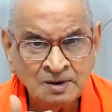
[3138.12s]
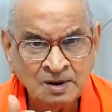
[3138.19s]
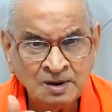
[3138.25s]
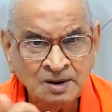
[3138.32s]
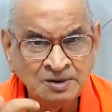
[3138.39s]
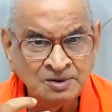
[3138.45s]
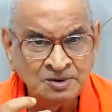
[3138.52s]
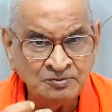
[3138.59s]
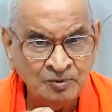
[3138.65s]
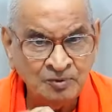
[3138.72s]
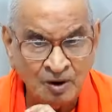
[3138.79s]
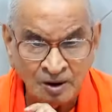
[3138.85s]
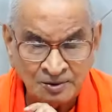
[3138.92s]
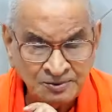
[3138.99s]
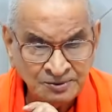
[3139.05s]
is
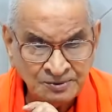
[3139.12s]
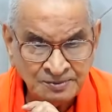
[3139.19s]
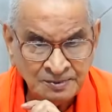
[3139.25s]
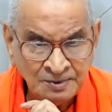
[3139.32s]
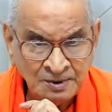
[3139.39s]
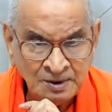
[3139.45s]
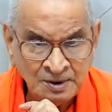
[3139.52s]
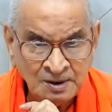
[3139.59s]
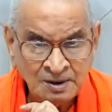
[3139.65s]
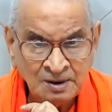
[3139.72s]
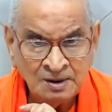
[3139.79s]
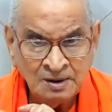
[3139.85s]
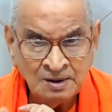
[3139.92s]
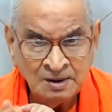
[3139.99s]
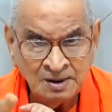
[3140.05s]
false.
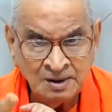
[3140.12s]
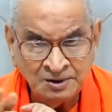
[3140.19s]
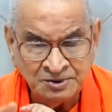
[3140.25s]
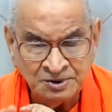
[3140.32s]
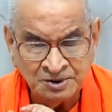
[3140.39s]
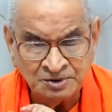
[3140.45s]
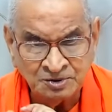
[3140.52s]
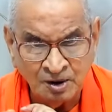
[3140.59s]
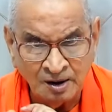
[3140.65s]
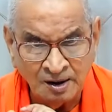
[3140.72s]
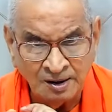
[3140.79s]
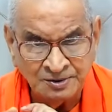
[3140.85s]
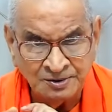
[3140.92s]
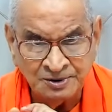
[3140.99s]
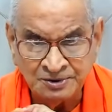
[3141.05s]
Rishi's
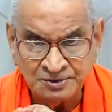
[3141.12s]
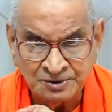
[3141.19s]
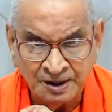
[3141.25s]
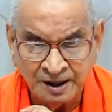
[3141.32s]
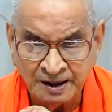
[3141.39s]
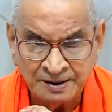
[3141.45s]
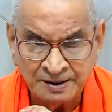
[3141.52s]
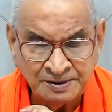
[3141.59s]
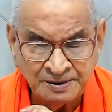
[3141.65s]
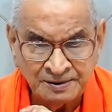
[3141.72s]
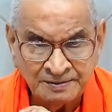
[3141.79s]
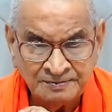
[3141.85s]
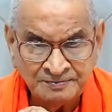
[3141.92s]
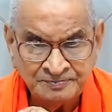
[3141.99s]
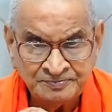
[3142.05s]
knowledge is correct.
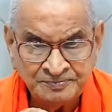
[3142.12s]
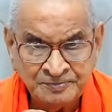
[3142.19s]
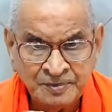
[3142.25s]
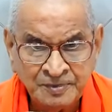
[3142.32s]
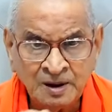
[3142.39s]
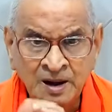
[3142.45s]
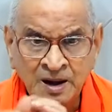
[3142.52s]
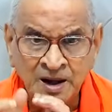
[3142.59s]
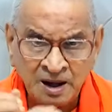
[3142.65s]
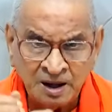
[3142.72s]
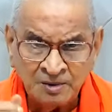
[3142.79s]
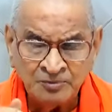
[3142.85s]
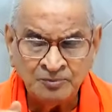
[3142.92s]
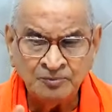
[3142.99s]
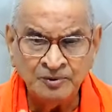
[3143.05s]

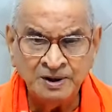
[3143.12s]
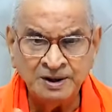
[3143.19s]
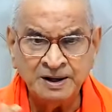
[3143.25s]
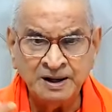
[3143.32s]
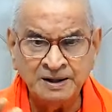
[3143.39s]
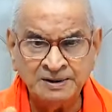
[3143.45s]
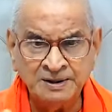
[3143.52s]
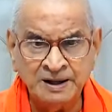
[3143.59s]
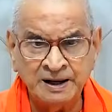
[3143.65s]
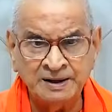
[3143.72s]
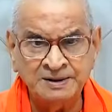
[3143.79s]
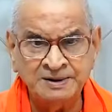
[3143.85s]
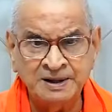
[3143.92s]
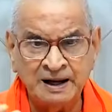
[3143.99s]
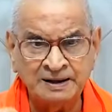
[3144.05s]
If we can
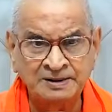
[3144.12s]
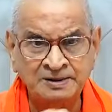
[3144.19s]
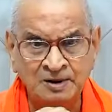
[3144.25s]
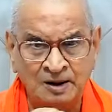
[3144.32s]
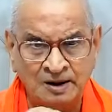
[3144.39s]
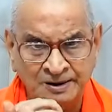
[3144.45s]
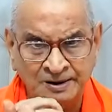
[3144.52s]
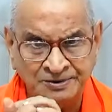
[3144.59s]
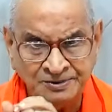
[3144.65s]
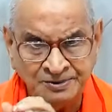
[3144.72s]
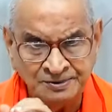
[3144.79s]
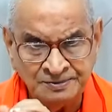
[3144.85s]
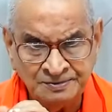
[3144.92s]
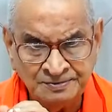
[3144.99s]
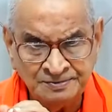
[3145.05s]
get that knowledge,
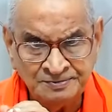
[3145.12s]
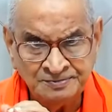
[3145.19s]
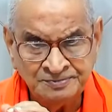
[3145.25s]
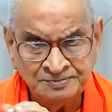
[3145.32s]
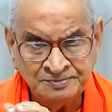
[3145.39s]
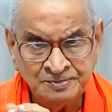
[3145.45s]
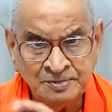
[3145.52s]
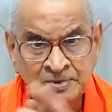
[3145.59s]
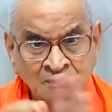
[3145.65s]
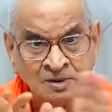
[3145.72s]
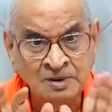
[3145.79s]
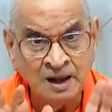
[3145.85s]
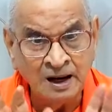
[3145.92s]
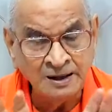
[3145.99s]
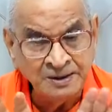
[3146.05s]

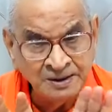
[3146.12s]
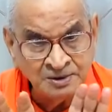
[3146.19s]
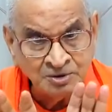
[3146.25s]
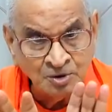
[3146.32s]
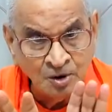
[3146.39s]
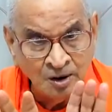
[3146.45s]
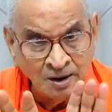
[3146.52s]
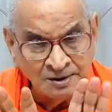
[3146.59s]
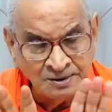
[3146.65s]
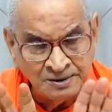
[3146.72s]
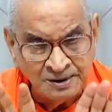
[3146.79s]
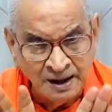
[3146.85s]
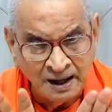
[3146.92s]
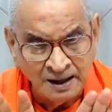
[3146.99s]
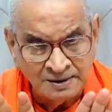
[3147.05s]
that is called
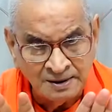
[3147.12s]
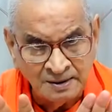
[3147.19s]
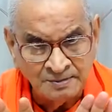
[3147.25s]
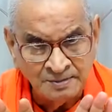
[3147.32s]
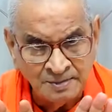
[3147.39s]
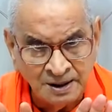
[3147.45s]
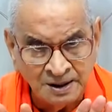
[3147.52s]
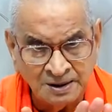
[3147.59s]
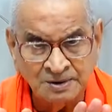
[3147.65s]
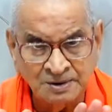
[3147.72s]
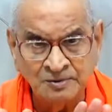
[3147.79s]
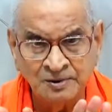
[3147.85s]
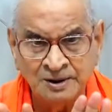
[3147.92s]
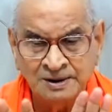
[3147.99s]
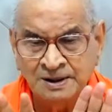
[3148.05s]
jnanam
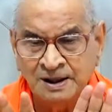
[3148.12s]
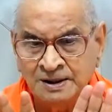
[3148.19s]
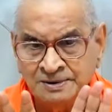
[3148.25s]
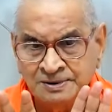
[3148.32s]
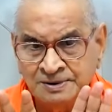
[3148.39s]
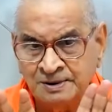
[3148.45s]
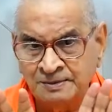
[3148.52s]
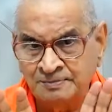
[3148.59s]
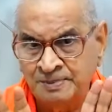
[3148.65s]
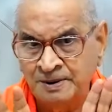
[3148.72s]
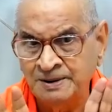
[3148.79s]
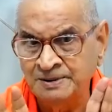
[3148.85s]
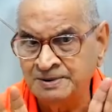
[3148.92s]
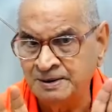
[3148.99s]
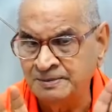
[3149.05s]
in Vedanta,
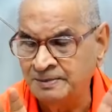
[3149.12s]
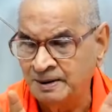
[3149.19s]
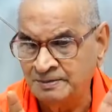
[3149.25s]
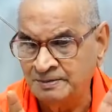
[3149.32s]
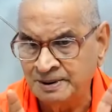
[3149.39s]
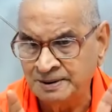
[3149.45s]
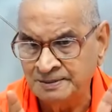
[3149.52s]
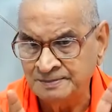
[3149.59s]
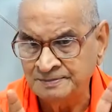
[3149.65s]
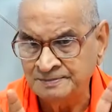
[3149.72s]
please remember.